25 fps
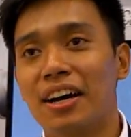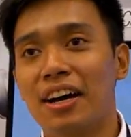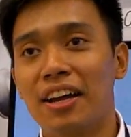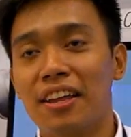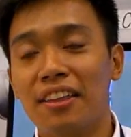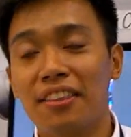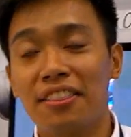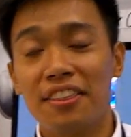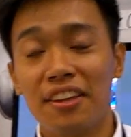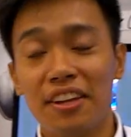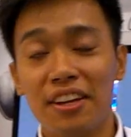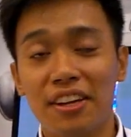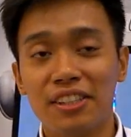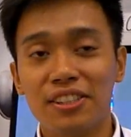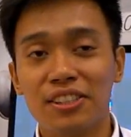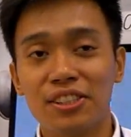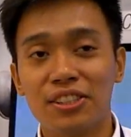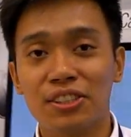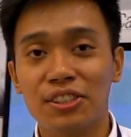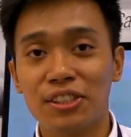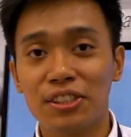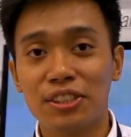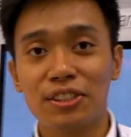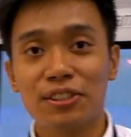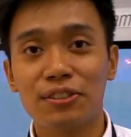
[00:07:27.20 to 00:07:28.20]
I think it's a
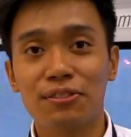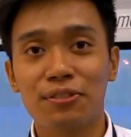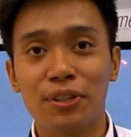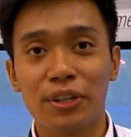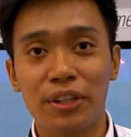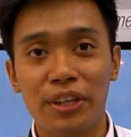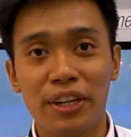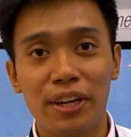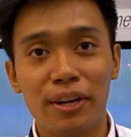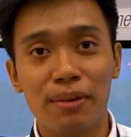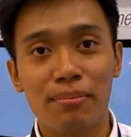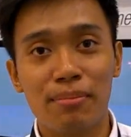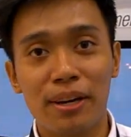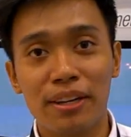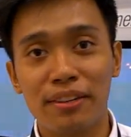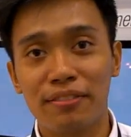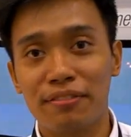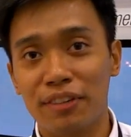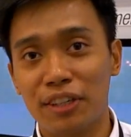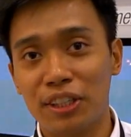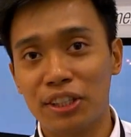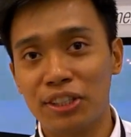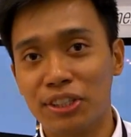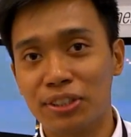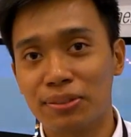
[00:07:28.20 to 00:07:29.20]
64 gigabyte
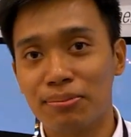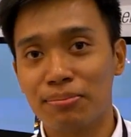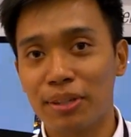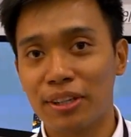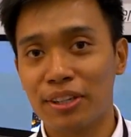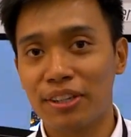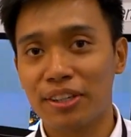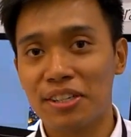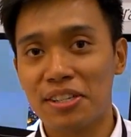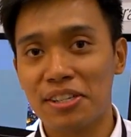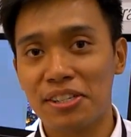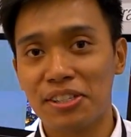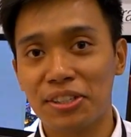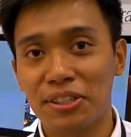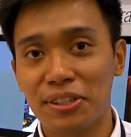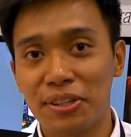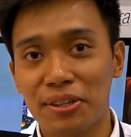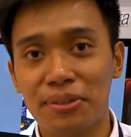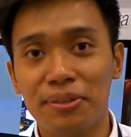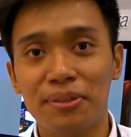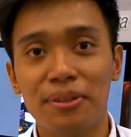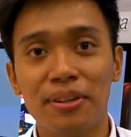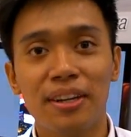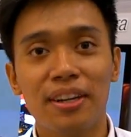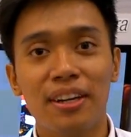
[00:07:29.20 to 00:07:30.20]
version because
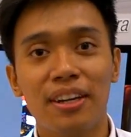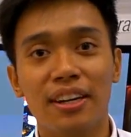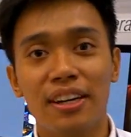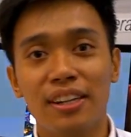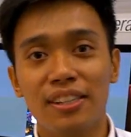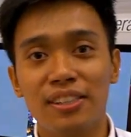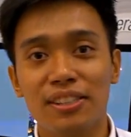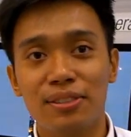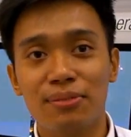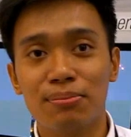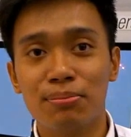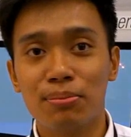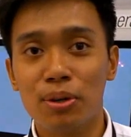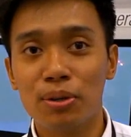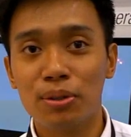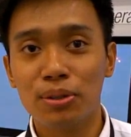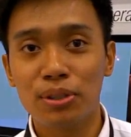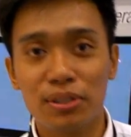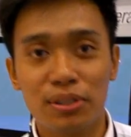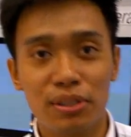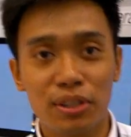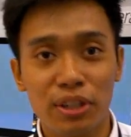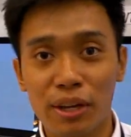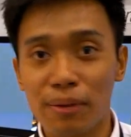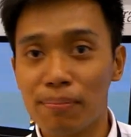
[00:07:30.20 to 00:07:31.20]
it's the most.
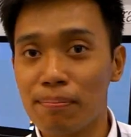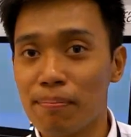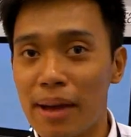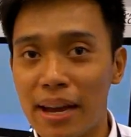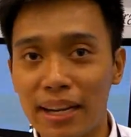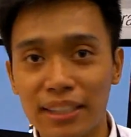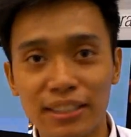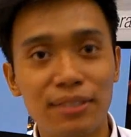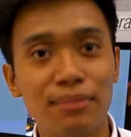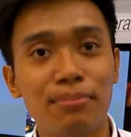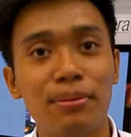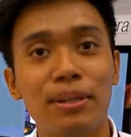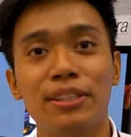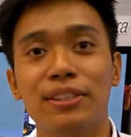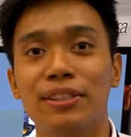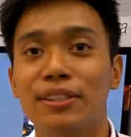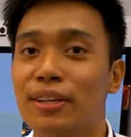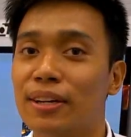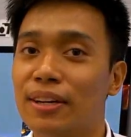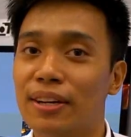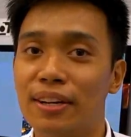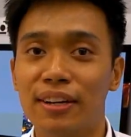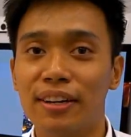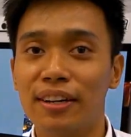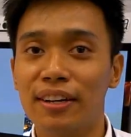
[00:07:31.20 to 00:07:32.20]
You can maximize
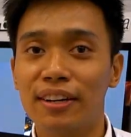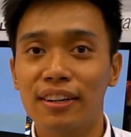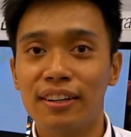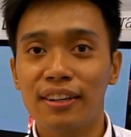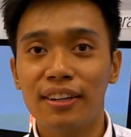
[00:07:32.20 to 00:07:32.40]
the